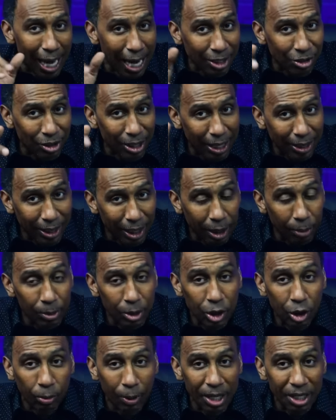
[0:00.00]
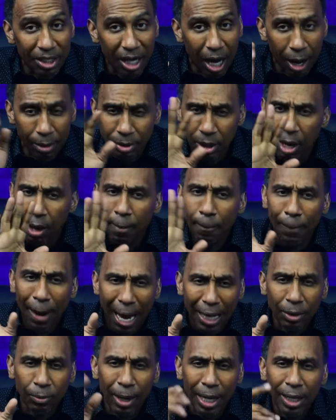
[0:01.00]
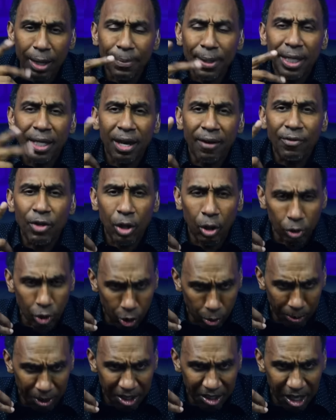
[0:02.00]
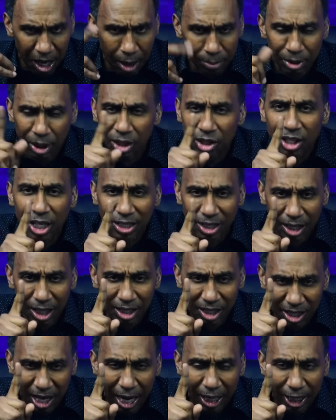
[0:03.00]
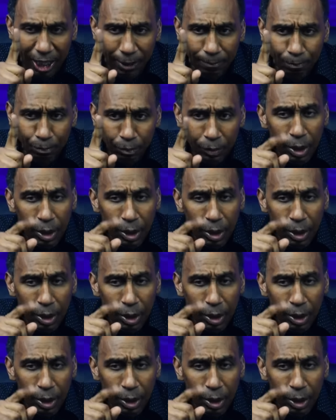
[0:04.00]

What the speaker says: Actually, I think it was three times. By the way, let me give you those three times in just a second.